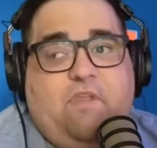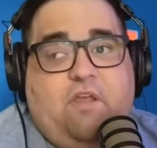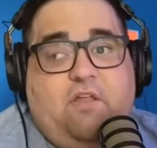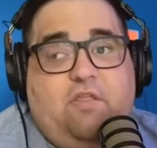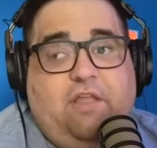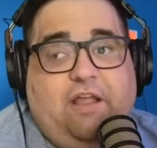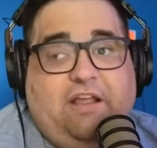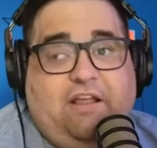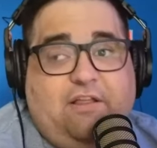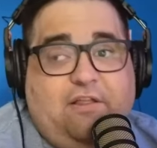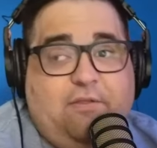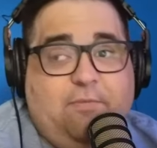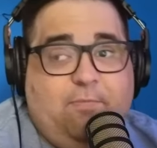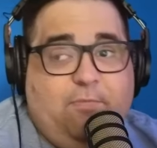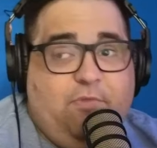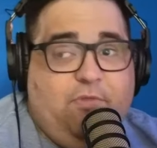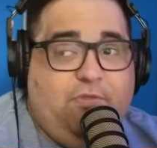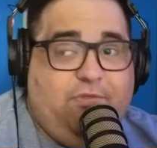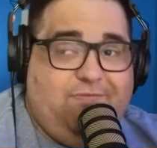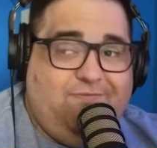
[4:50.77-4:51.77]
like,
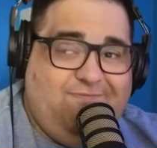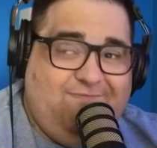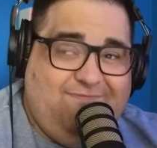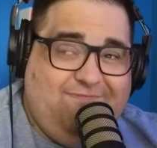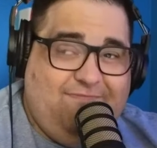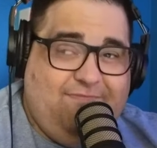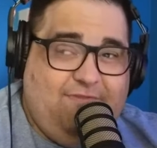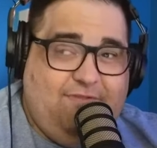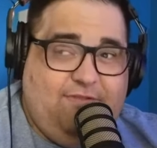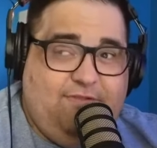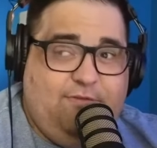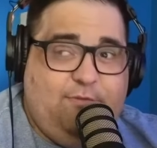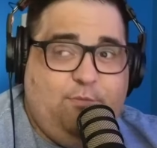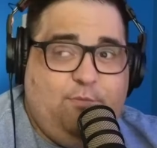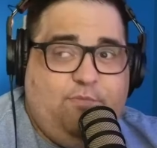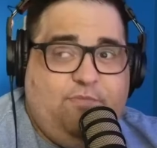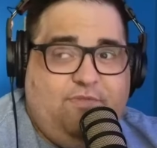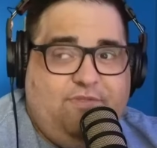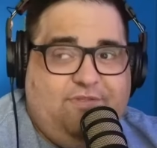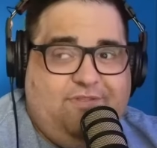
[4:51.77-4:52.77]

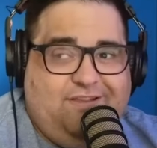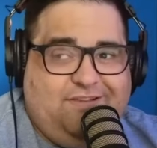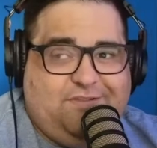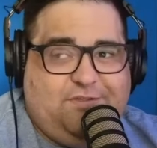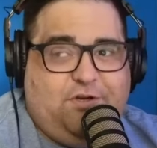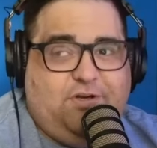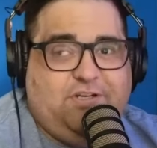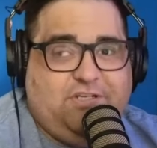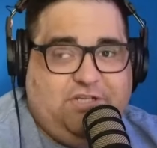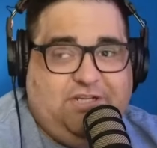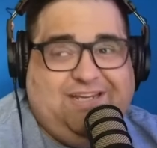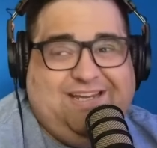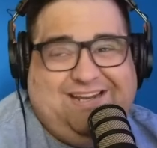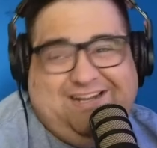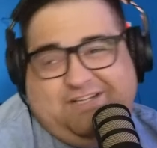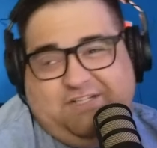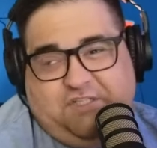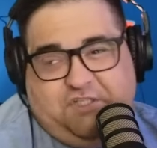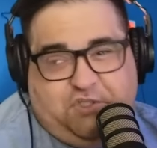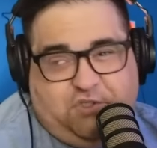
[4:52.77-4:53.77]
they start to get
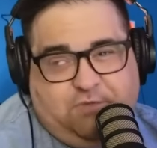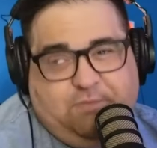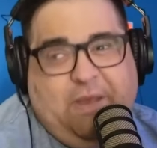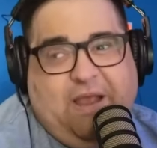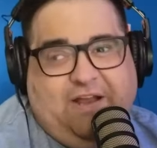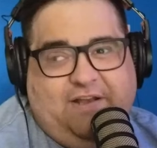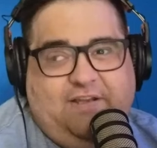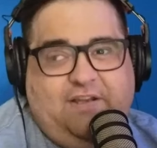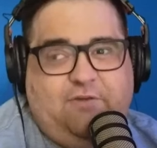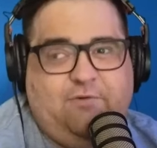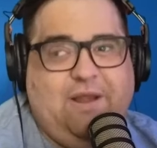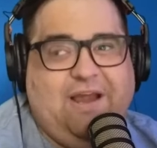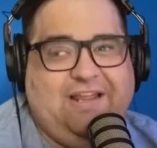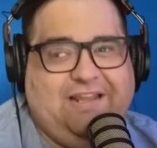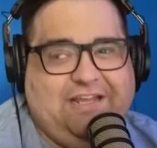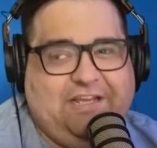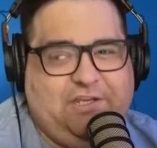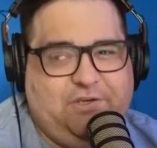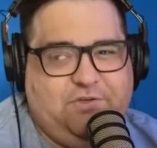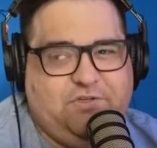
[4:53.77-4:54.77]
expected, right?
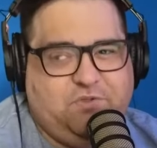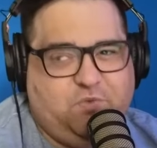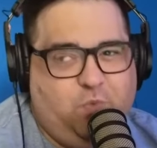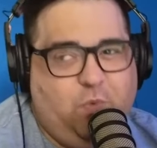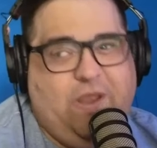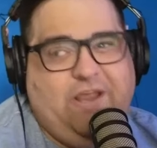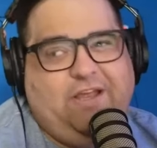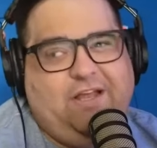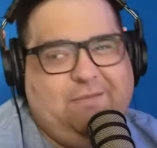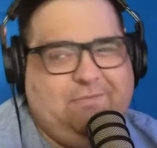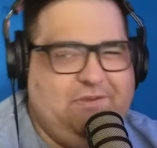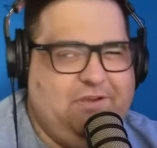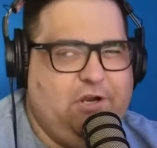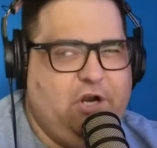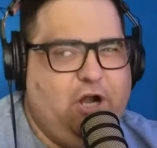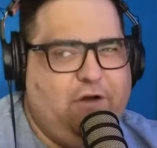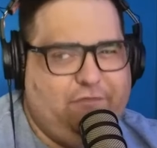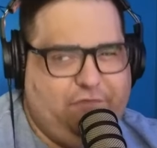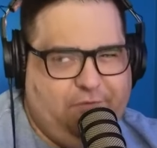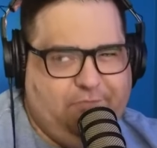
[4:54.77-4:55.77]
Like, you just wake up, you get
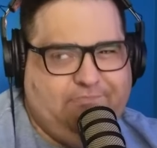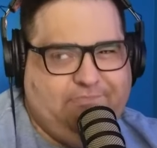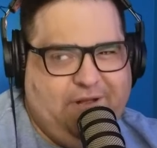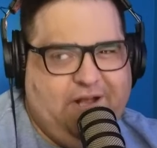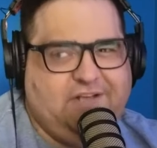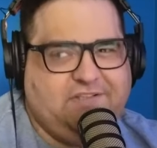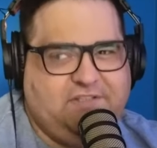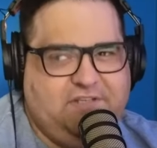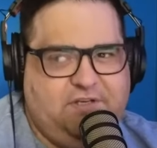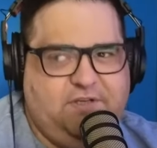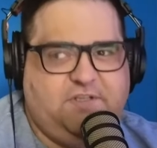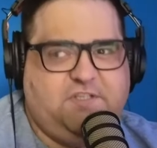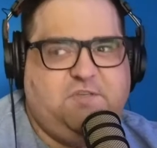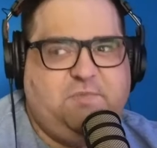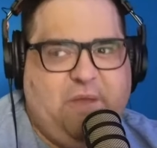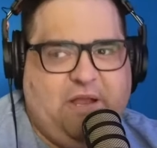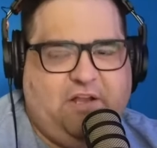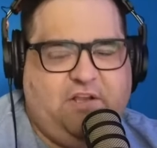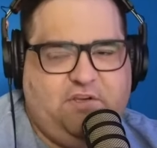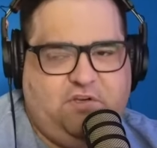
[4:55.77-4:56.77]
off the bus, and you
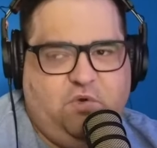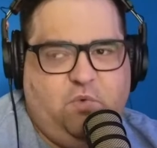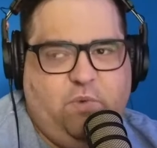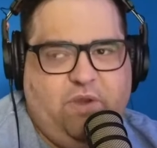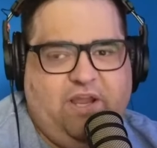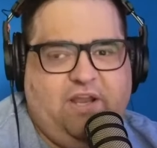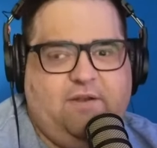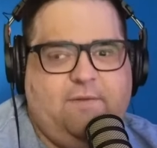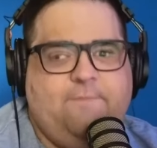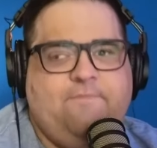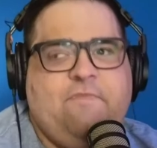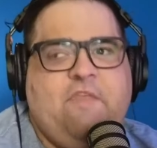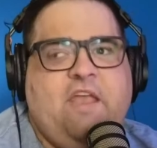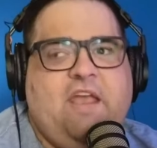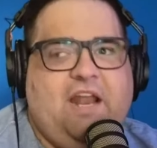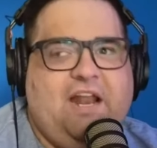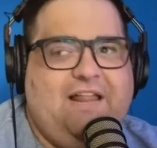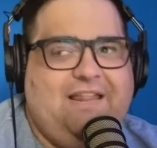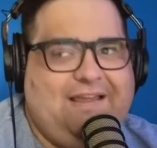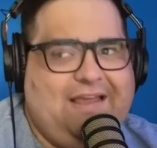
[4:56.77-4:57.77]
expect to win.
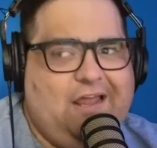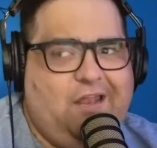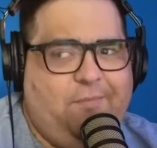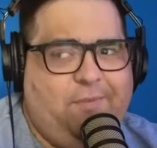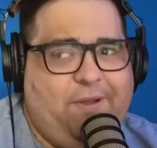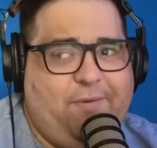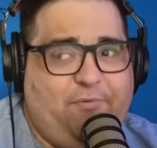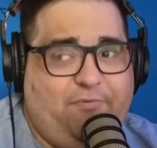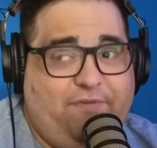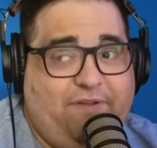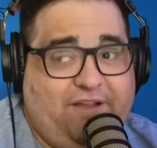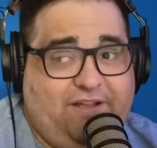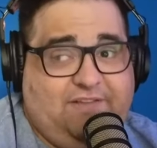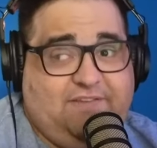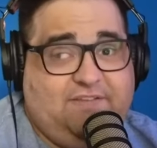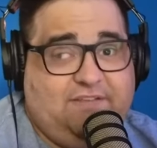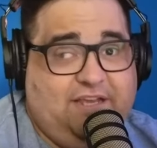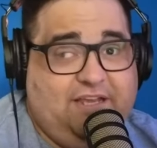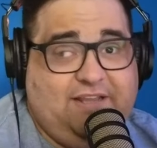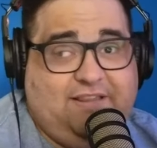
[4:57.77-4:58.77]
And I think Alabama
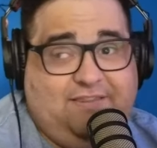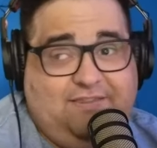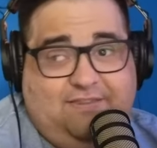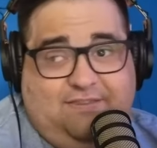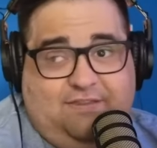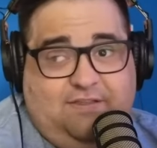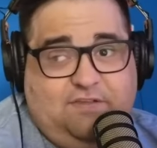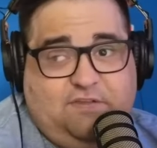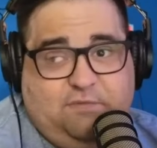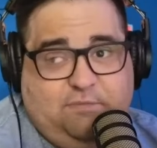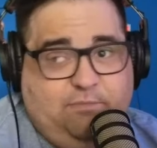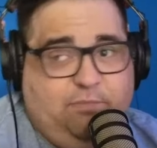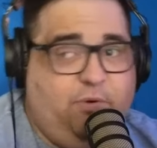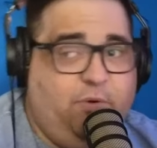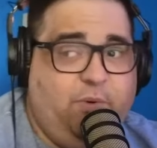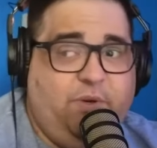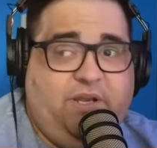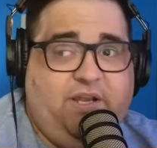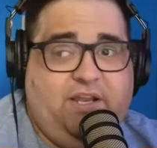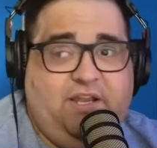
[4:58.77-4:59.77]
fans at this
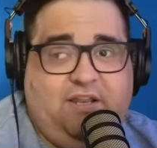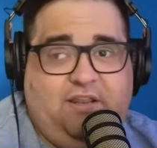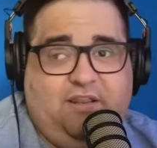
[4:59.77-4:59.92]
point in